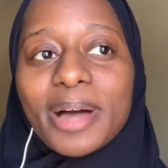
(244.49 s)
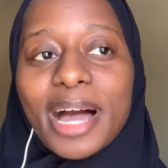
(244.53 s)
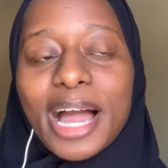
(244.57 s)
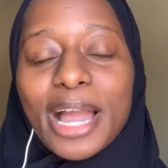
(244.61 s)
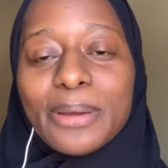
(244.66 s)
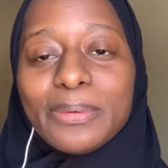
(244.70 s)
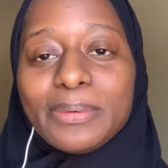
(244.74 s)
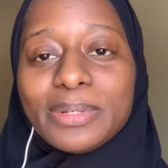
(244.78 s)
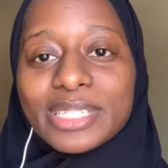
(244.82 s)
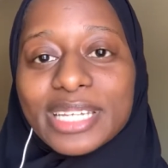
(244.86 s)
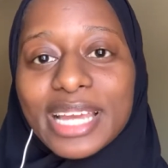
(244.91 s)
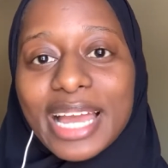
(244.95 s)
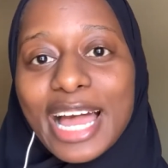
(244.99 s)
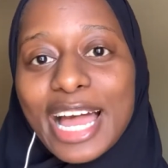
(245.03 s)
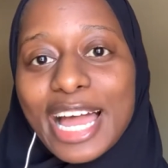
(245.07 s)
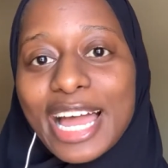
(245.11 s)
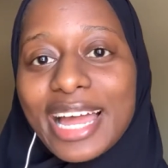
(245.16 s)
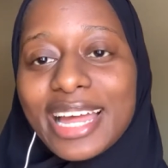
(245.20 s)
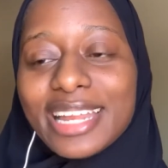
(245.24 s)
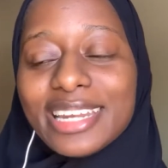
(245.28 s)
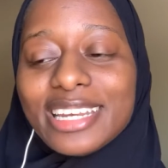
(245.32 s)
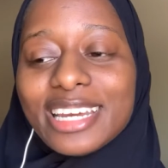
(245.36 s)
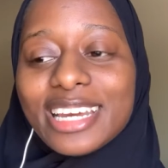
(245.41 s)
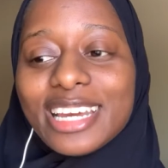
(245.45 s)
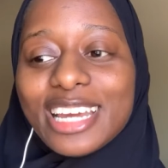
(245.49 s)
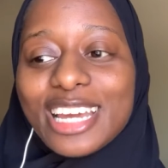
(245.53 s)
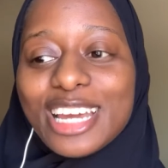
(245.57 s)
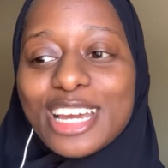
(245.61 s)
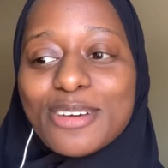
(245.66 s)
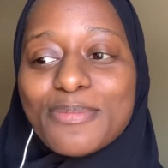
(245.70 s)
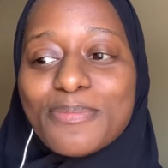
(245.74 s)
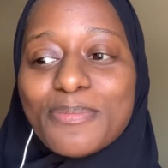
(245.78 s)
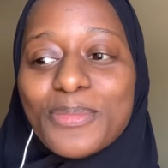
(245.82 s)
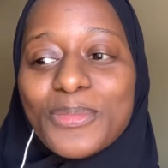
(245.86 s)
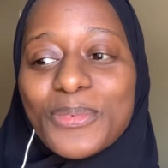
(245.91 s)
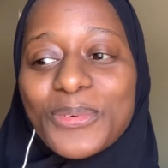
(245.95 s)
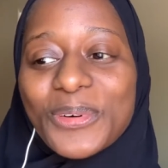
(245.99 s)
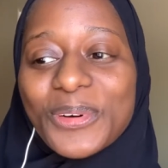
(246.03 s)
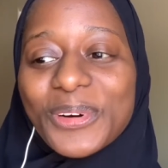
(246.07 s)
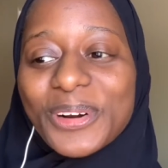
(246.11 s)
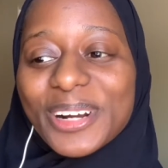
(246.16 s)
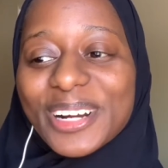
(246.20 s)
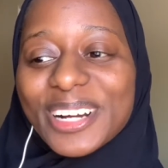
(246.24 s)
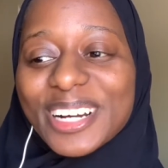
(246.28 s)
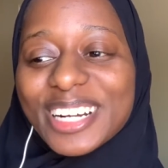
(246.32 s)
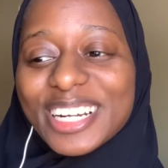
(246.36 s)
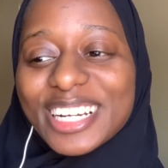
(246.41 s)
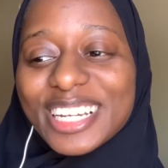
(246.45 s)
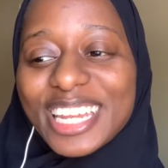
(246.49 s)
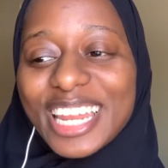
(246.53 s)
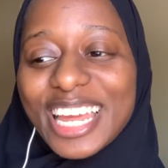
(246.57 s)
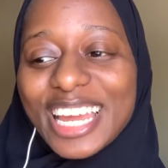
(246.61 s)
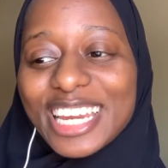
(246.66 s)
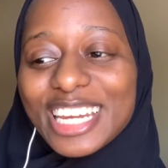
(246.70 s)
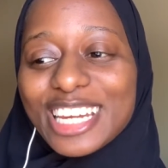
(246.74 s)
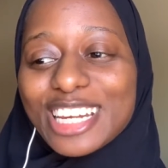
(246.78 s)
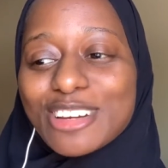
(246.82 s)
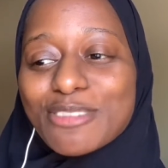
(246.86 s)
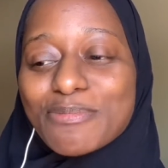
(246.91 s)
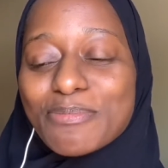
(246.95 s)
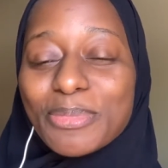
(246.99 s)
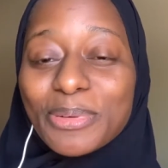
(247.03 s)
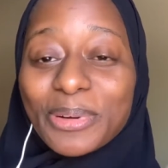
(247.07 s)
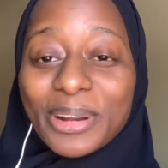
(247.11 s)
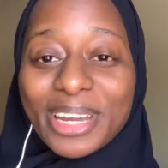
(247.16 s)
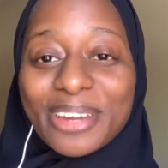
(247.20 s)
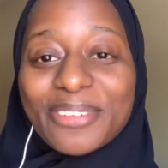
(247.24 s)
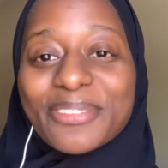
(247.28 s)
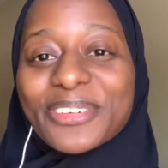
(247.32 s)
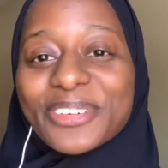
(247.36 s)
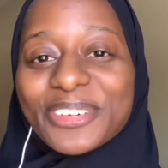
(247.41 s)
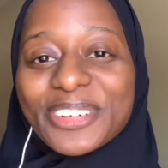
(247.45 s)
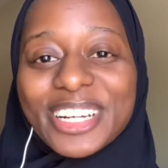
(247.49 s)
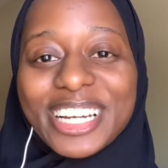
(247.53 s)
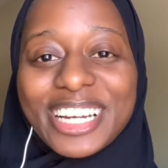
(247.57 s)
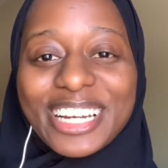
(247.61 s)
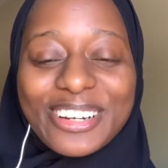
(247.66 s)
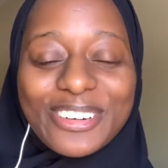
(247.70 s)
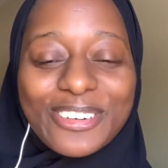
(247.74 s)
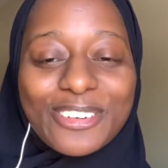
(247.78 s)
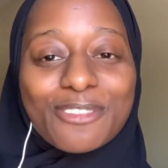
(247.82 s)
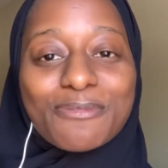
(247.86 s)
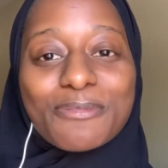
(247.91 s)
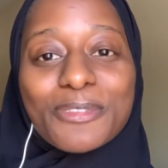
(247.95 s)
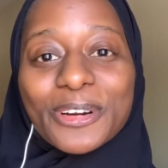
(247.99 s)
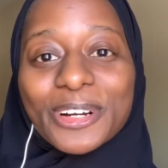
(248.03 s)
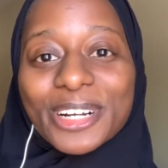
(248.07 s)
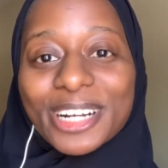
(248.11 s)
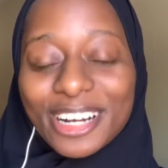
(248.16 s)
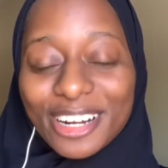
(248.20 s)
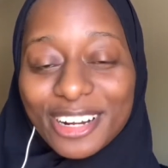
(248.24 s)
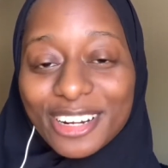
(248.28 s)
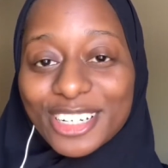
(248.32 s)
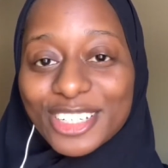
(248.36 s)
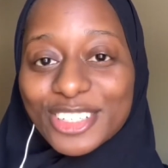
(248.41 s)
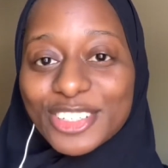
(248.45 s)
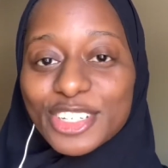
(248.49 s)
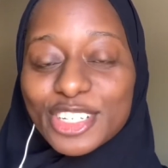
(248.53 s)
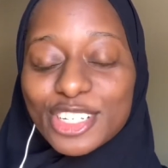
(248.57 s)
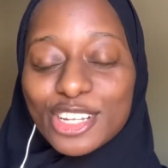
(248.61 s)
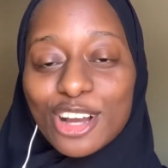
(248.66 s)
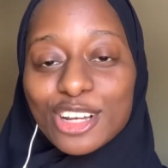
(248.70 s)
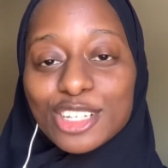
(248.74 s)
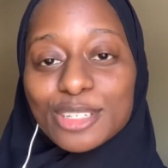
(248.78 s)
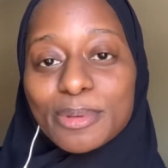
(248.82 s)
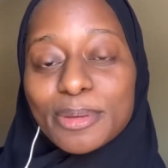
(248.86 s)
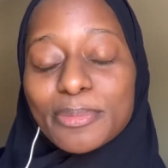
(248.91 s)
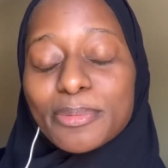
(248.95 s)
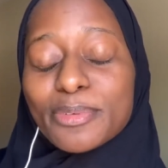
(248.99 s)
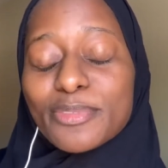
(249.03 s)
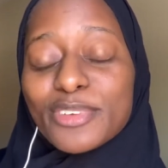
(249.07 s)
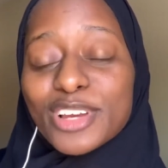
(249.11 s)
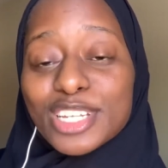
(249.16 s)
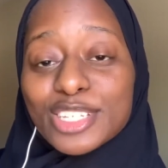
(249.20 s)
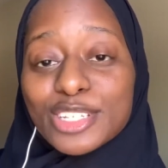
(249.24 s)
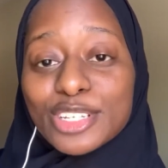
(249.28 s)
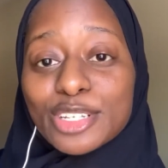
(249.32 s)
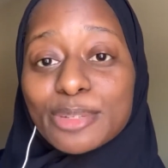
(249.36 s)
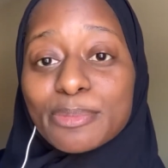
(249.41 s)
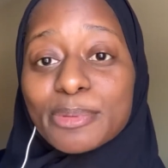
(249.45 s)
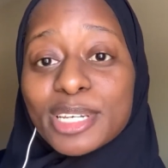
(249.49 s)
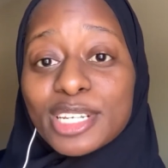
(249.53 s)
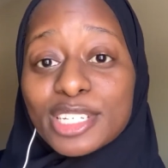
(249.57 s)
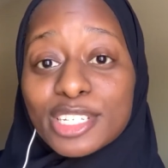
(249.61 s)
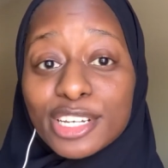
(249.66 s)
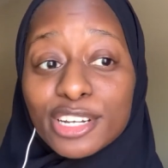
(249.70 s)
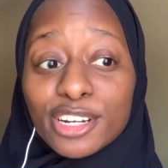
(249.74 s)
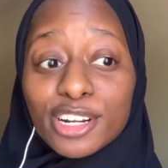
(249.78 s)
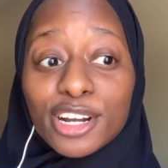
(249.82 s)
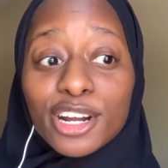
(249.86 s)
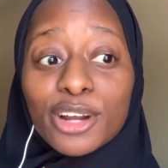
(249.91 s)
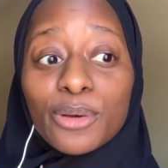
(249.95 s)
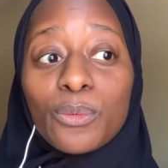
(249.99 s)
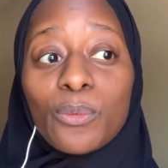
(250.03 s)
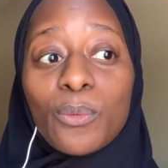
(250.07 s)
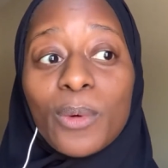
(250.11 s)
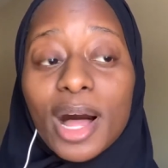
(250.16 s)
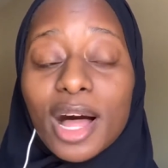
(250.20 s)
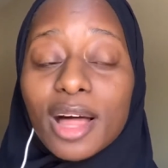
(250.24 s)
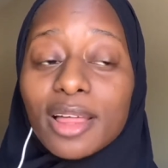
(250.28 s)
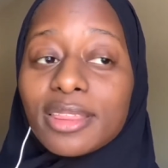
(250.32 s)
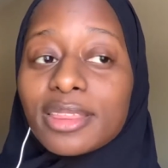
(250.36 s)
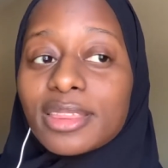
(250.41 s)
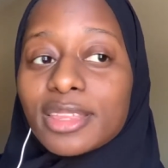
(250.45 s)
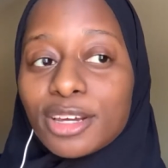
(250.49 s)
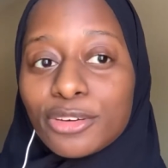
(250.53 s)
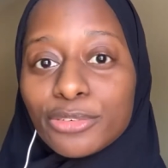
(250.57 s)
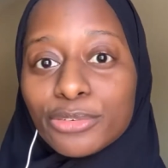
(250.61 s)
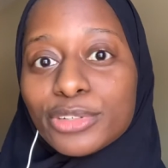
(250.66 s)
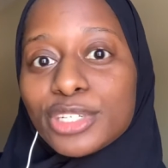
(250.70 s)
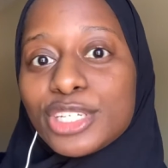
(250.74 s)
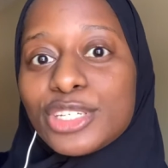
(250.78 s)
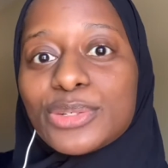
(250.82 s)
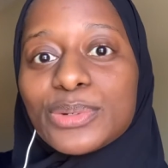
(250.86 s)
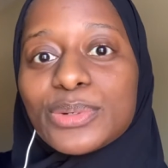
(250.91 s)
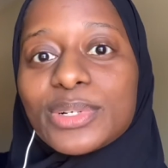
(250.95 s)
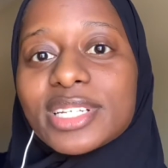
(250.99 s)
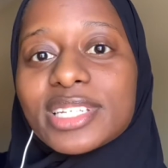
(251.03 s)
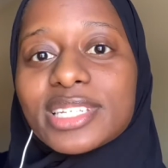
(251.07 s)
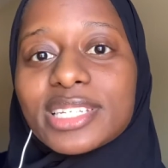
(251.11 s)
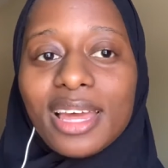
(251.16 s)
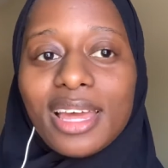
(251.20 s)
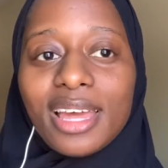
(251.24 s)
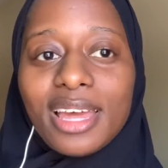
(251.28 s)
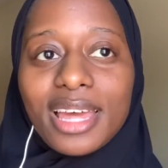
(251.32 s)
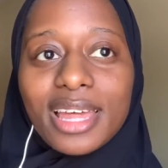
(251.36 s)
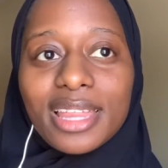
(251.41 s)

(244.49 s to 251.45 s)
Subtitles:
I wish I had more like bravery or more courage to talk to my professors because they're a wealth of resources.